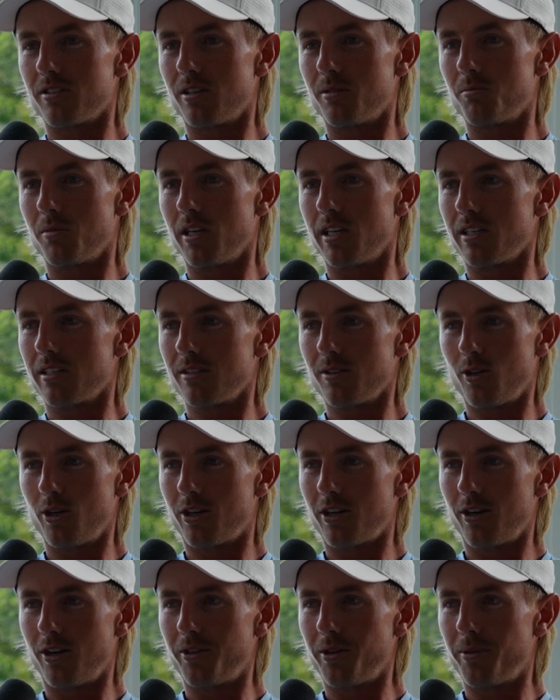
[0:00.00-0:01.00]
And I'm like
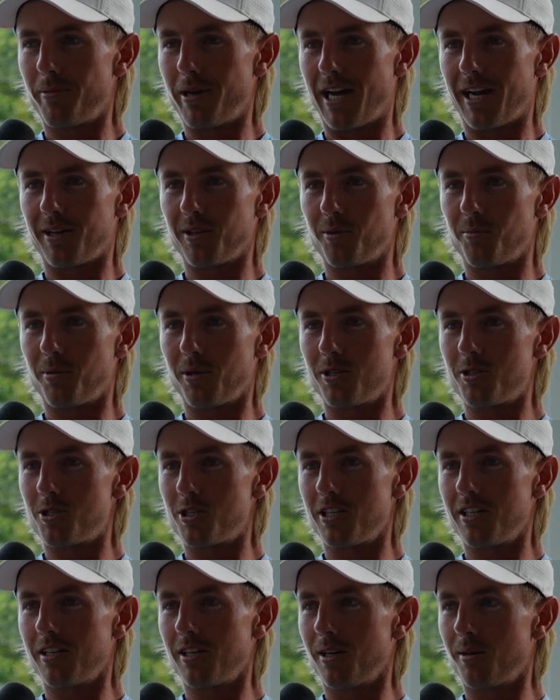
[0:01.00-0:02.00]
looking on the back of the pin
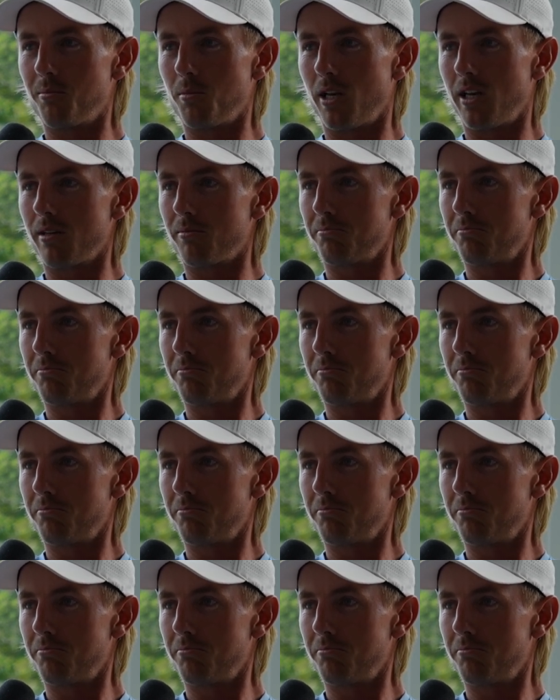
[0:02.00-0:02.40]
sheet and I'm like,